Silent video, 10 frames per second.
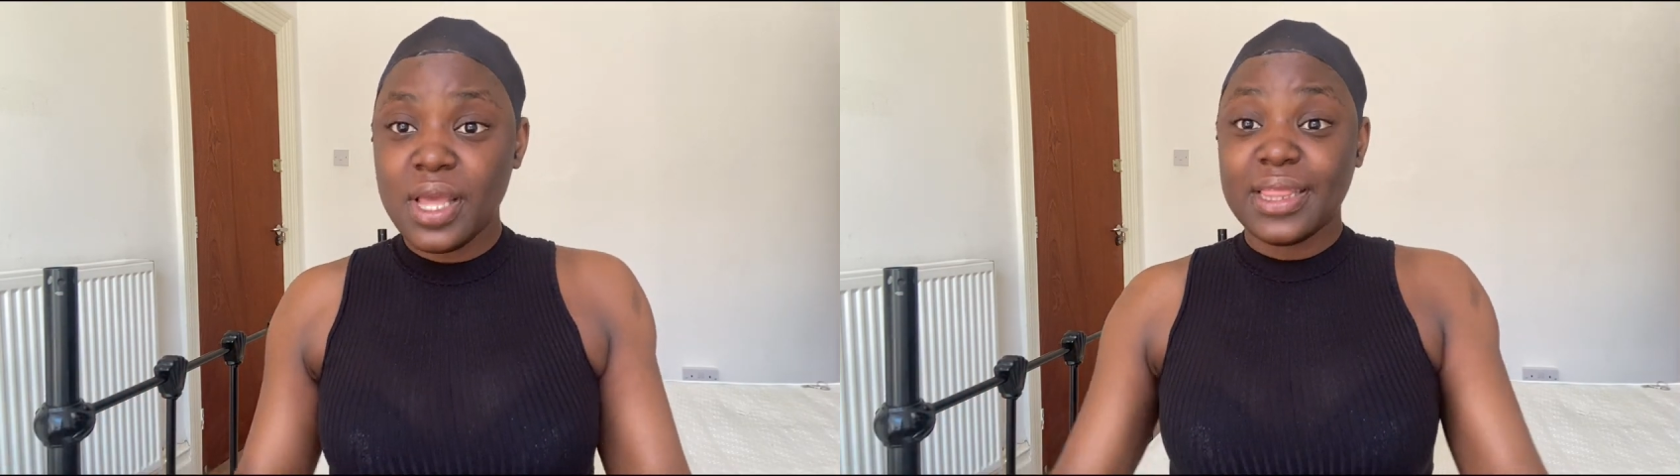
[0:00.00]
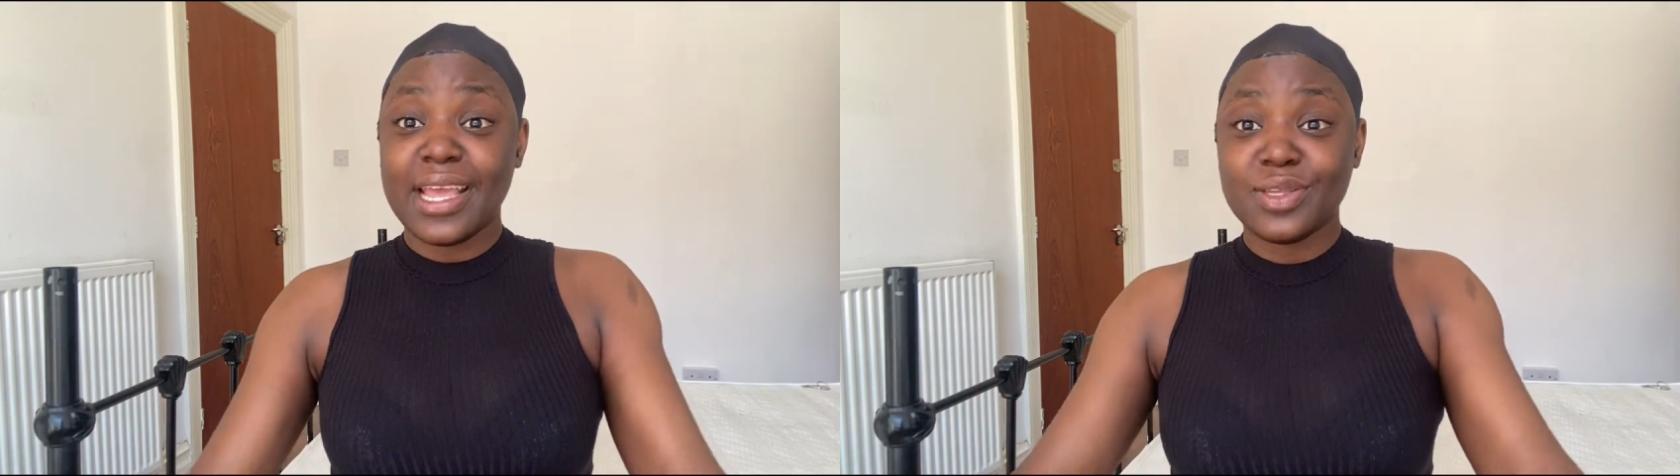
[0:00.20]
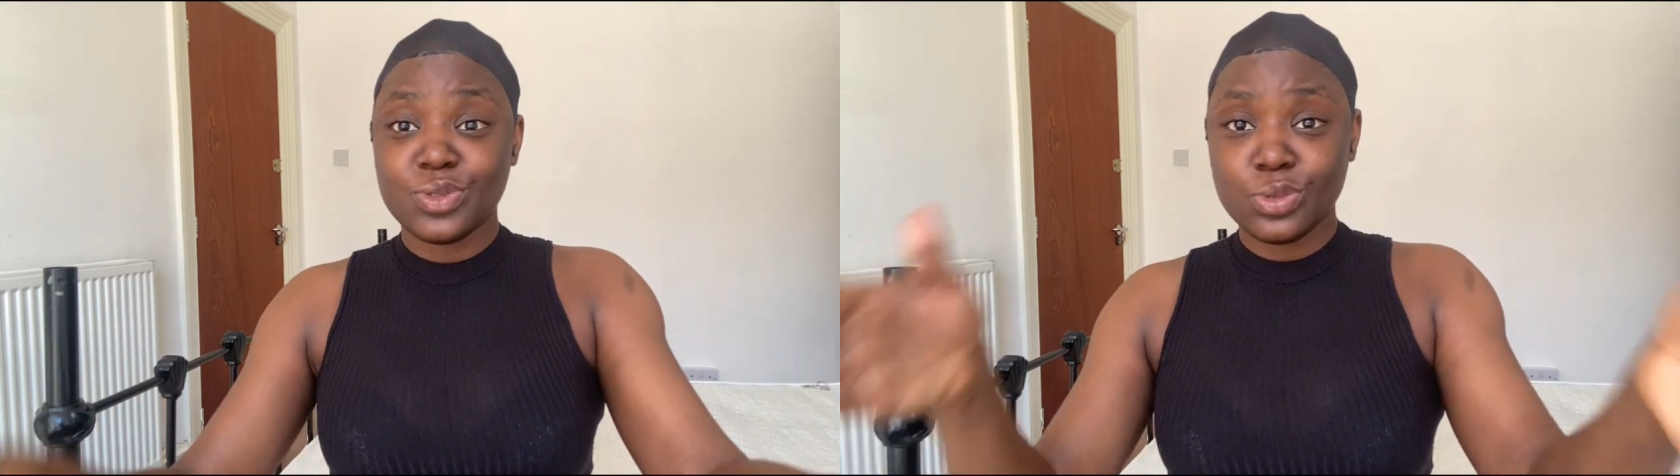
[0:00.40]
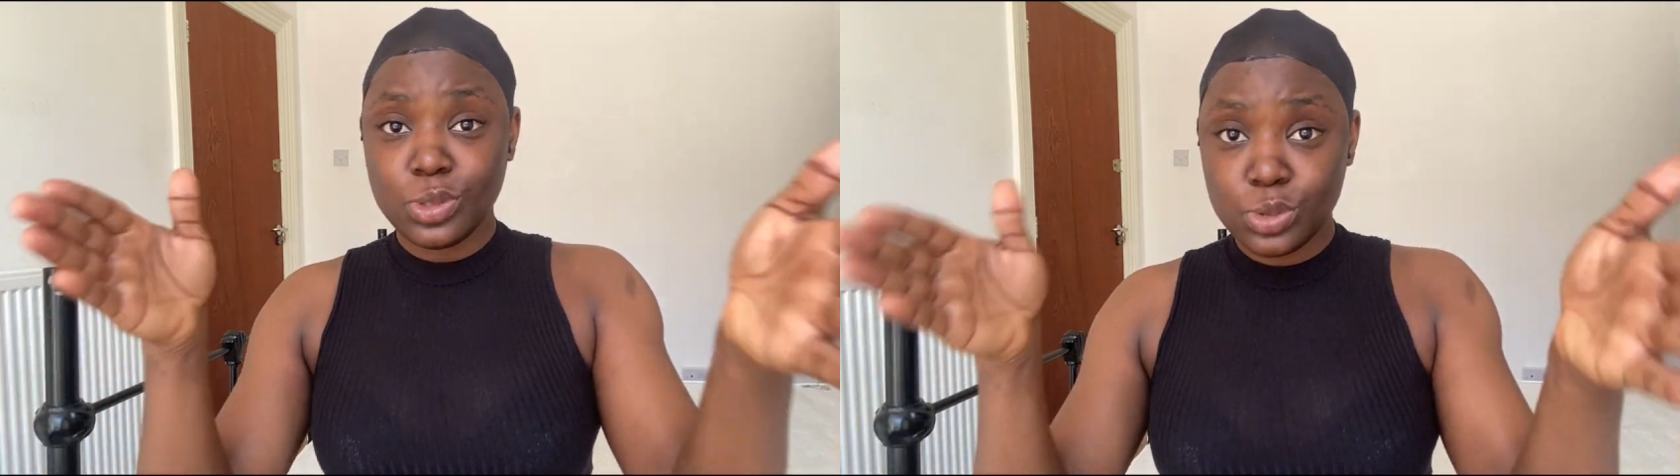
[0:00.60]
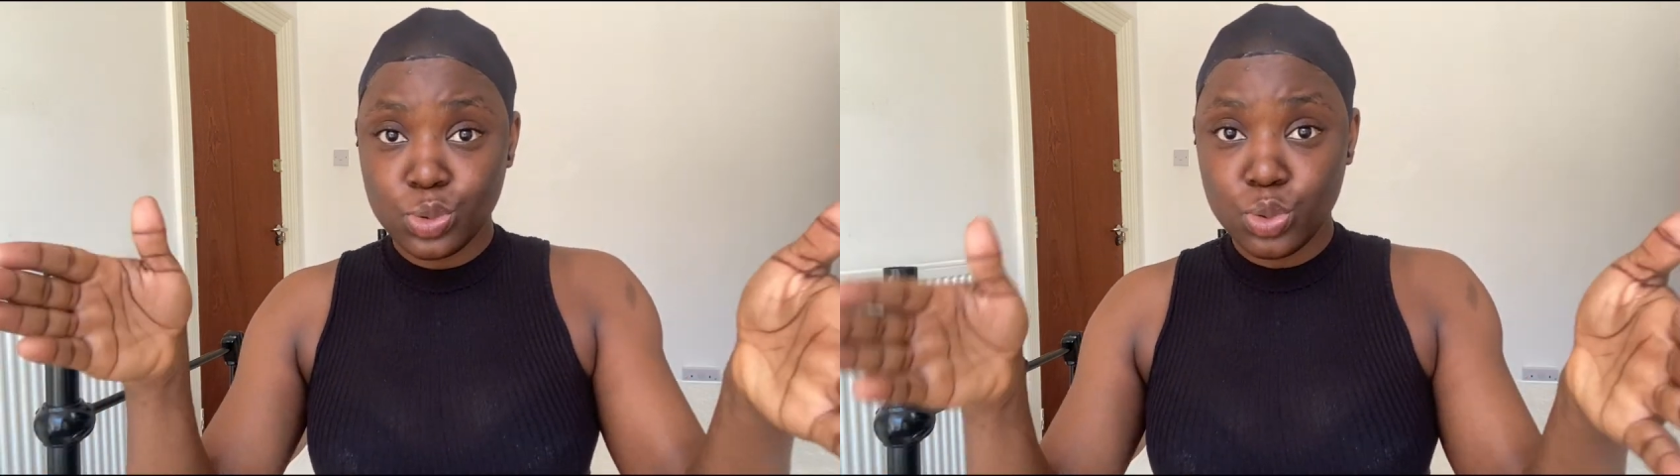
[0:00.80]
there's
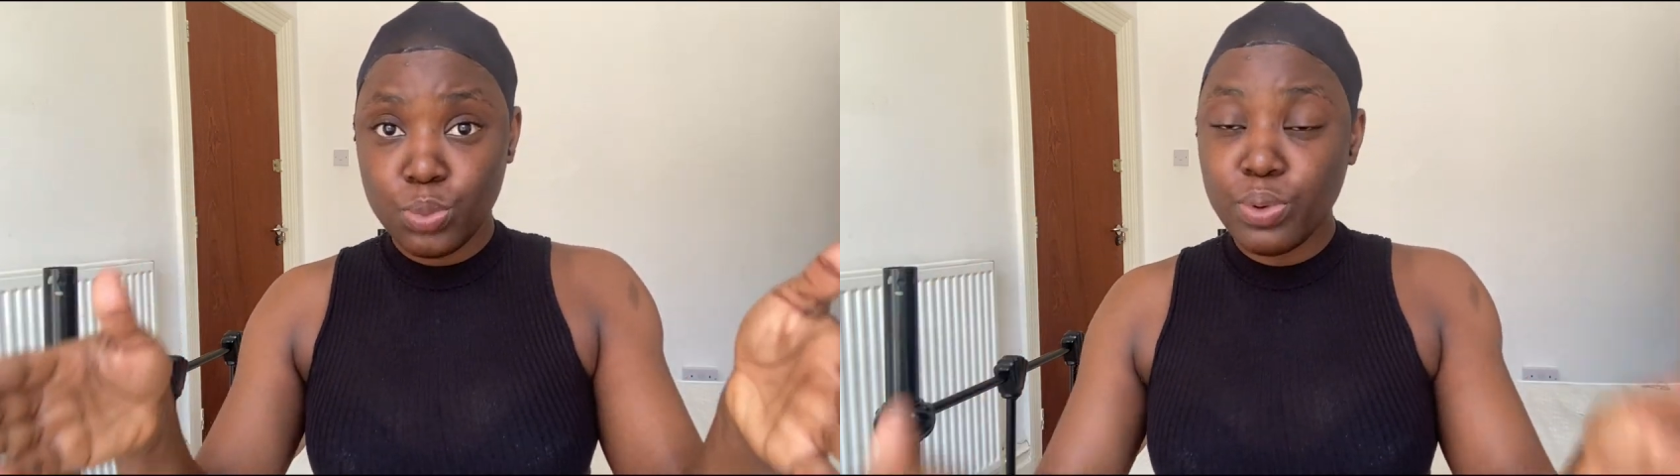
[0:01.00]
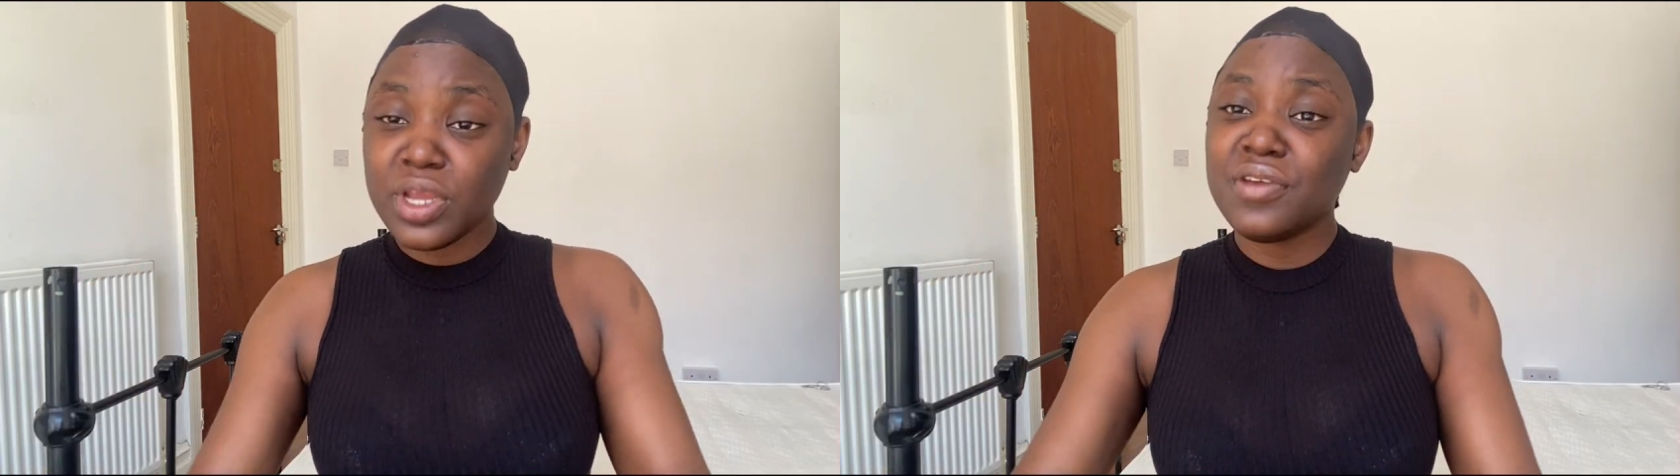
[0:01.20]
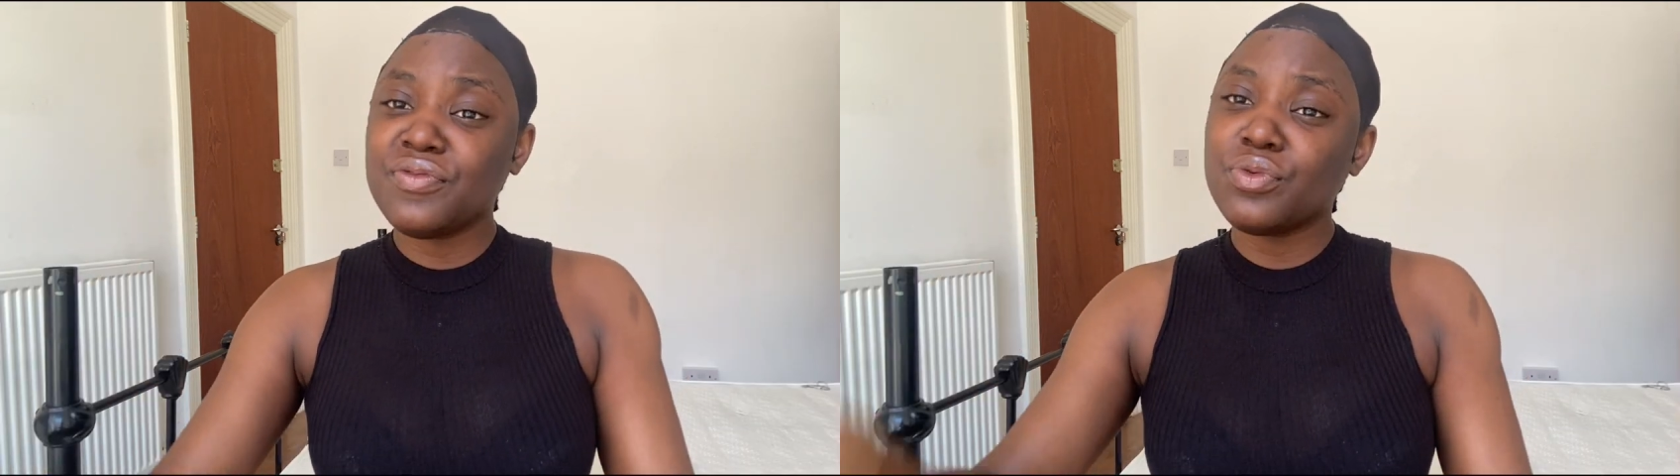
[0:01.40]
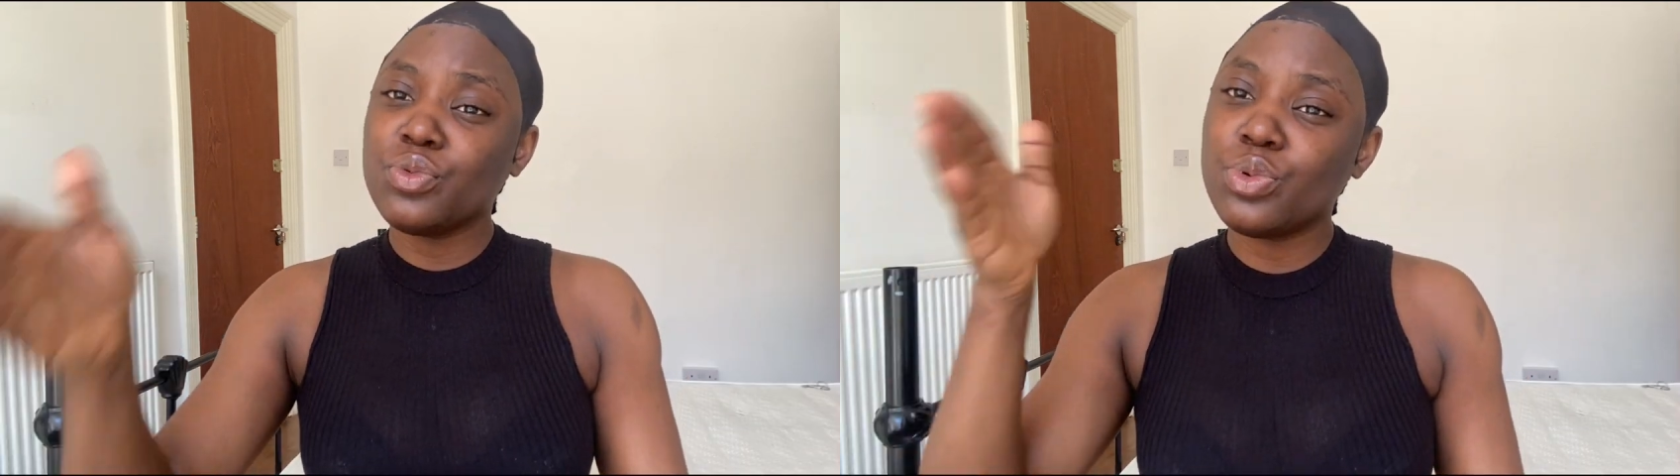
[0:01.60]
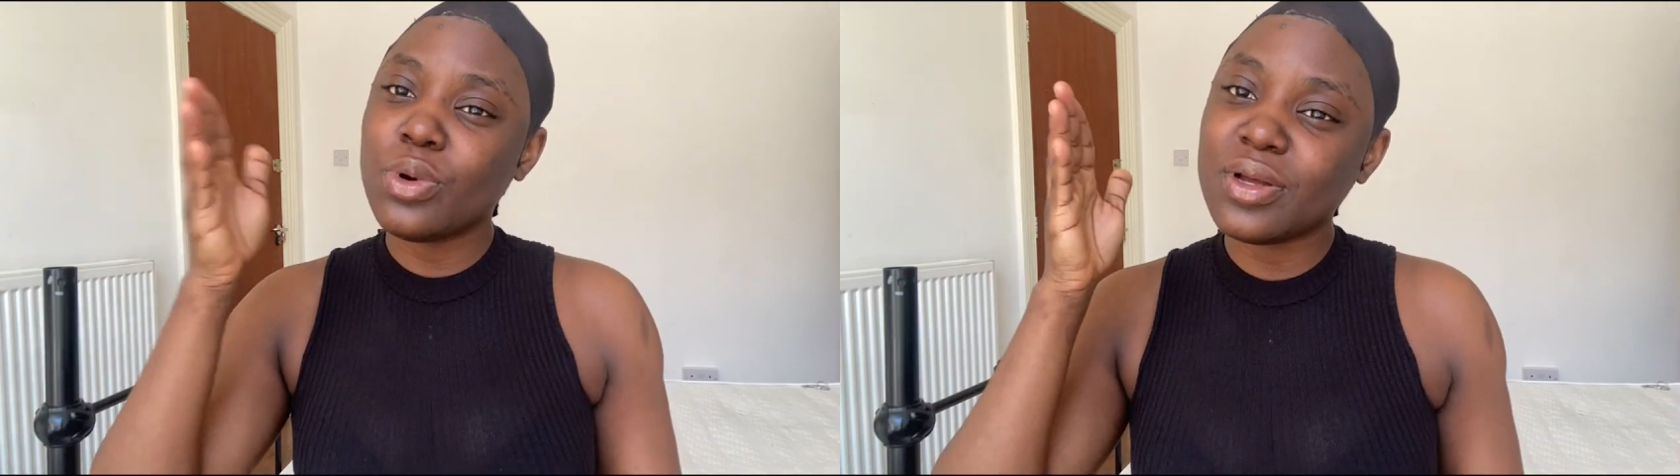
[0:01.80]
sun, but if you
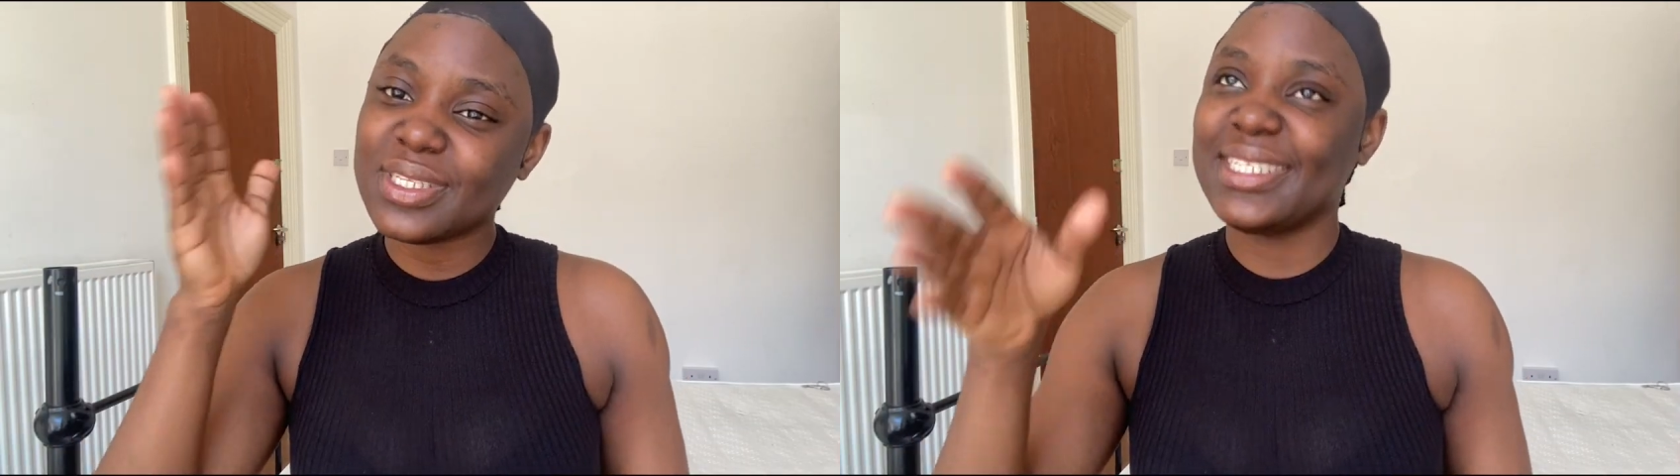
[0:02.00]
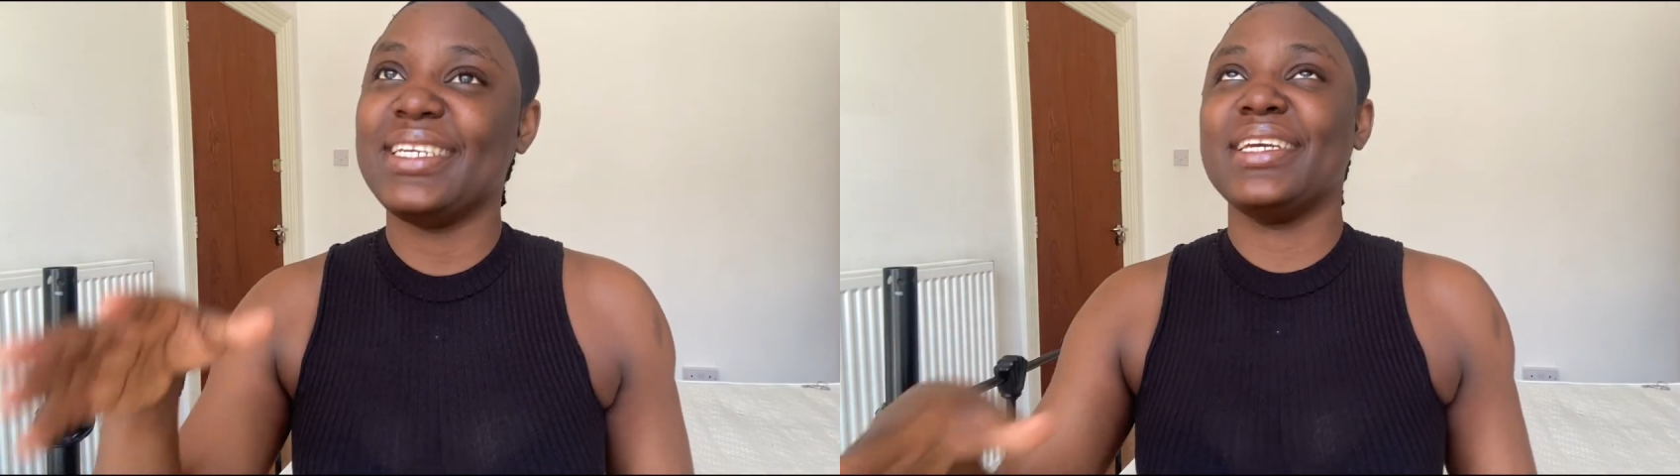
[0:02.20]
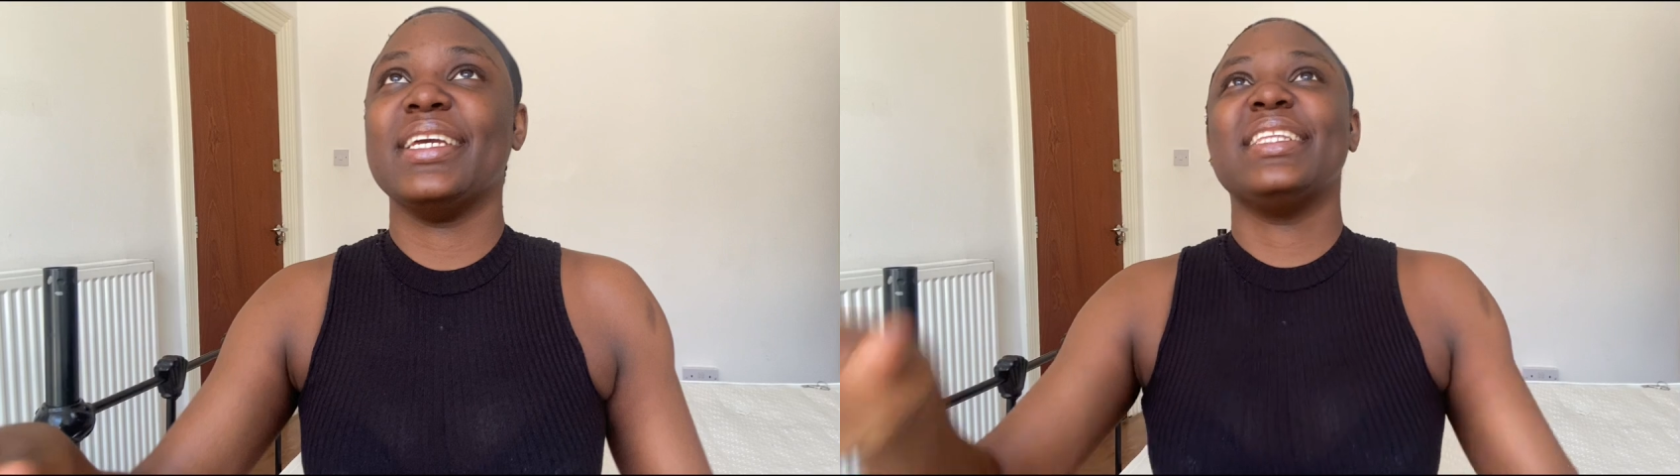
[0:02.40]
go out, see,